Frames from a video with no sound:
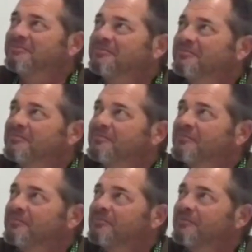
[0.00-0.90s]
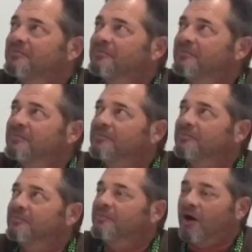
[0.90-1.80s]
working with the kids and coaching
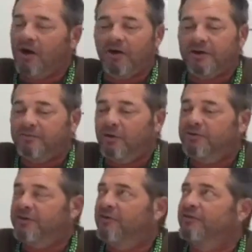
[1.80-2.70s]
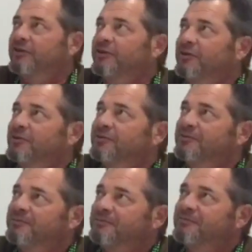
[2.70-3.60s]
golf? Oh, I most definitely do.
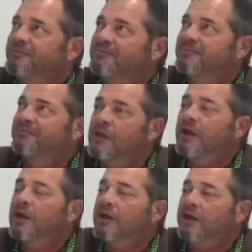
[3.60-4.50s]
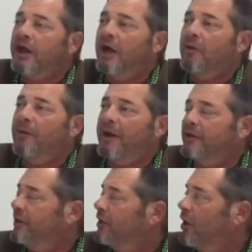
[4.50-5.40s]
Yeah,
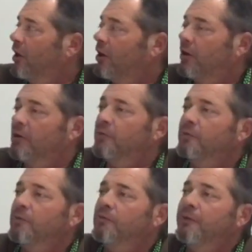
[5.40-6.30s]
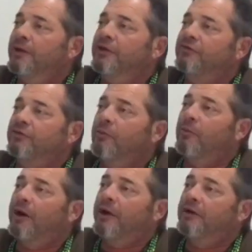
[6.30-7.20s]
mainly uh, mainly some of
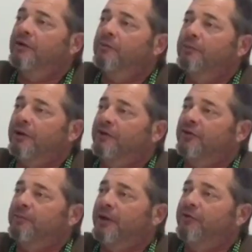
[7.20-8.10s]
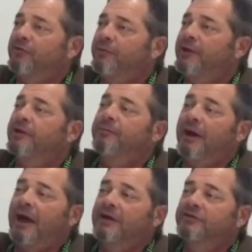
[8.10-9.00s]
my players that played for me in the
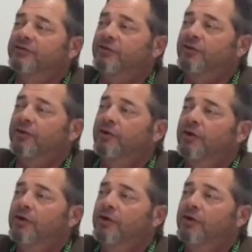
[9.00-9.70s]
past or